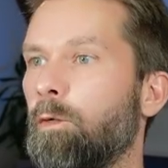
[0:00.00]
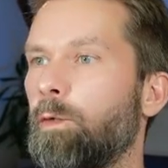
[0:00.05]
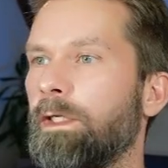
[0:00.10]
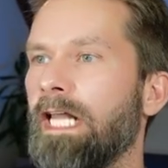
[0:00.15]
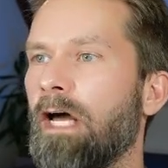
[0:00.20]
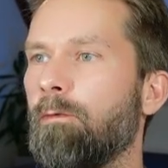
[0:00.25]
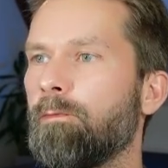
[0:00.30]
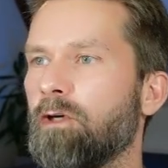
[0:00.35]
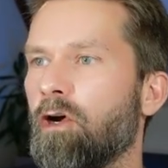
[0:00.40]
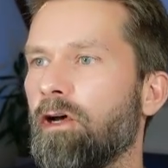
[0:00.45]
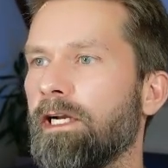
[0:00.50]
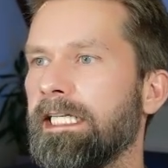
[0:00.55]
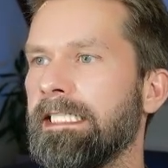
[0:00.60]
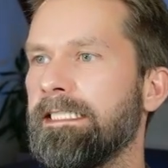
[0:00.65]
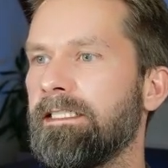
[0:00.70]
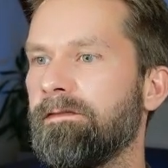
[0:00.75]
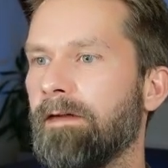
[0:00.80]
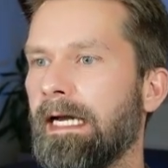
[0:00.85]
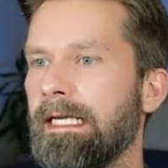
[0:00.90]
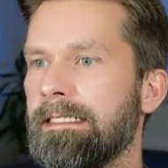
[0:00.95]
We now brought in
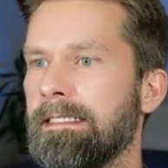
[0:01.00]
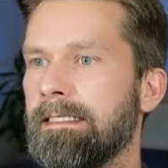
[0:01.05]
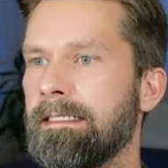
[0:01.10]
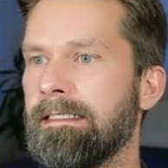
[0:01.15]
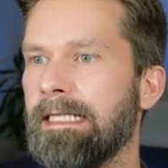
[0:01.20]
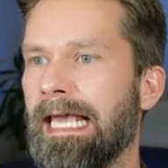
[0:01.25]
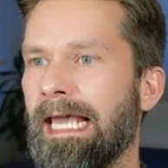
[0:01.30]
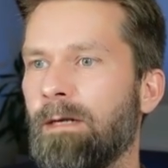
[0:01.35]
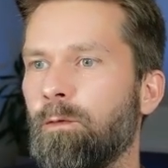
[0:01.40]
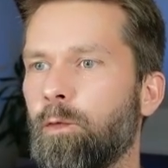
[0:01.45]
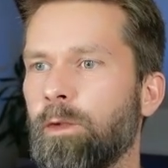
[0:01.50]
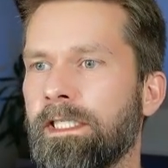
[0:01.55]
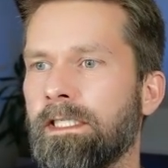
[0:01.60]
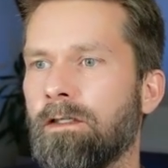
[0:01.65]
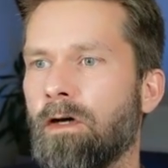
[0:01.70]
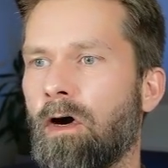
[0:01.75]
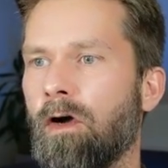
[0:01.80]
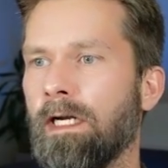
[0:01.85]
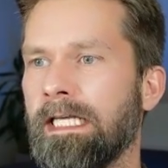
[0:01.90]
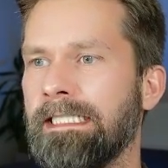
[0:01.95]
devices and we are
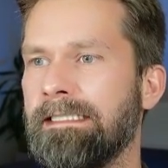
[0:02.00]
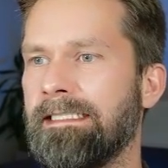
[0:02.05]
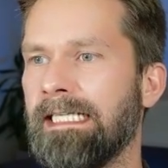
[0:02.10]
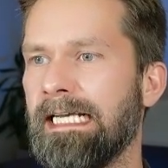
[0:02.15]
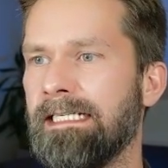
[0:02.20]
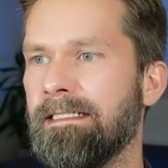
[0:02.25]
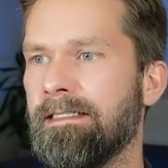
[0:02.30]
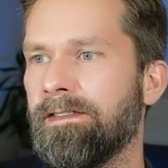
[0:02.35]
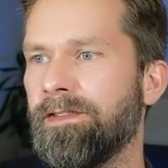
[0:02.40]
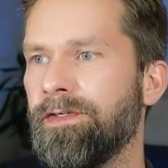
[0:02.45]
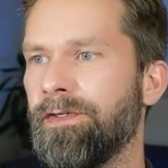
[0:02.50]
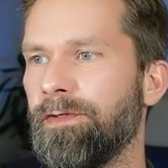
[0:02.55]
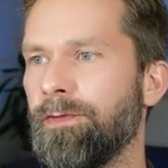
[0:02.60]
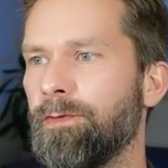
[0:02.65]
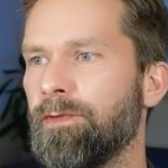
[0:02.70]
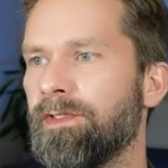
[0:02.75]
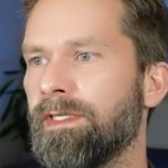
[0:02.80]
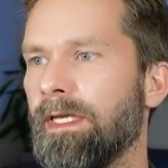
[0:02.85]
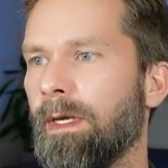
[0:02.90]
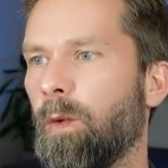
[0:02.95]
calling test
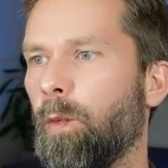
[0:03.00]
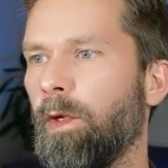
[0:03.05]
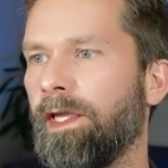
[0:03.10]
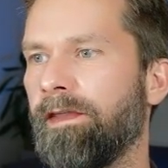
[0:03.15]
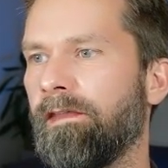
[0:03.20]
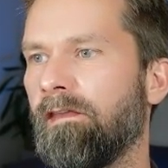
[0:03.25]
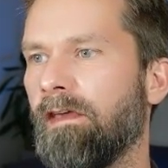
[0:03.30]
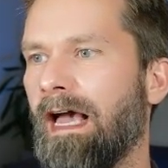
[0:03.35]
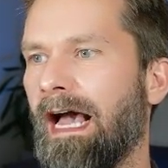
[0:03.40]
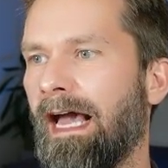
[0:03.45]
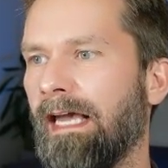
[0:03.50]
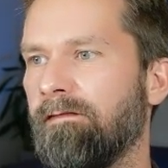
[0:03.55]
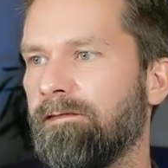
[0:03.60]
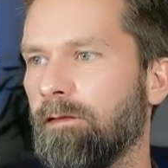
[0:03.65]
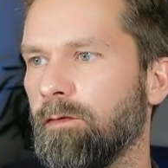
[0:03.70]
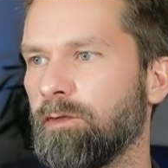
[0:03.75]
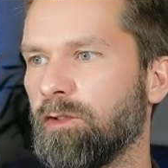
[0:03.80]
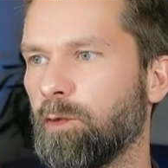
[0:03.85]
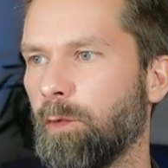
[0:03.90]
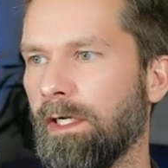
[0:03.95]
use with
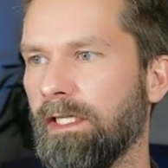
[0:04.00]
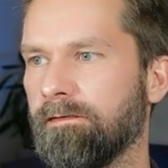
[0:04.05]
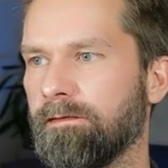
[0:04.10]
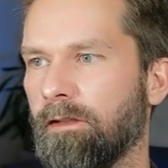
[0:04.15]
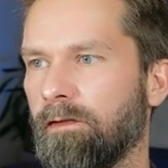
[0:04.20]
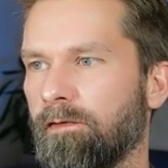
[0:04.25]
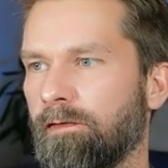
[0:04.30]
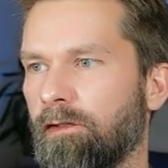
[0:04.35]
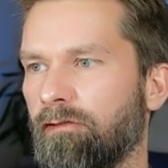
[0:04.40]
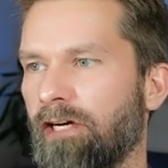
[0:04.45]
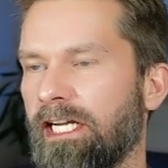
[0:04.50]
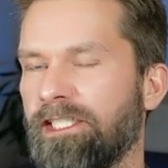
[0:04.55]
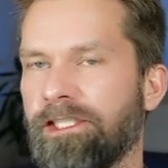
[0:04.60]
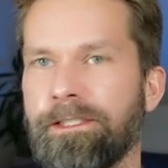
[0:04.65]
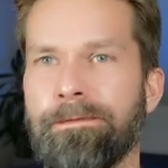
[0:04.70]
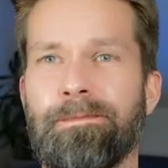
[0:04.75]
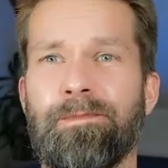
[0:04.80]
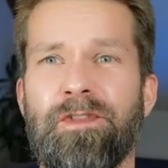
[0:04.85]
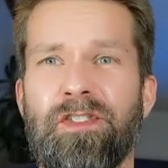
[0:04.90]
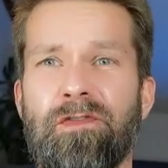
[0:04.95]
iPhone 12
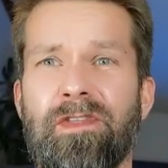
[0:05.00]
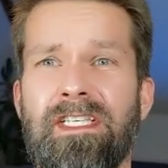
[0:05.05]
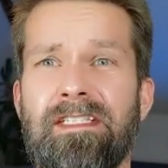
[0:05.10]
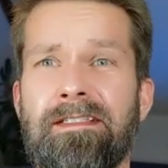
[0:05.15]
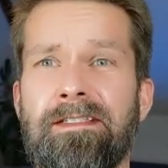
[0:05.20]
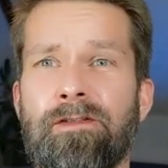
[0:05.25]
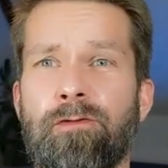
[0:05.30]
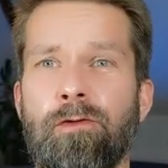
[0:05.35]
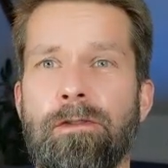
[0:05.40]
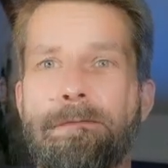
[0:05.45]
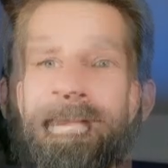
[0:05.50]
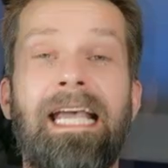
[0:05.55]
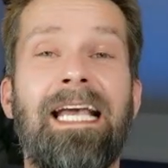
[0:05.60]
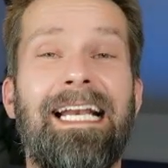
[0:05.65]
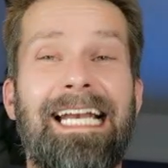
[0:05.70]
configuration. So this is cool.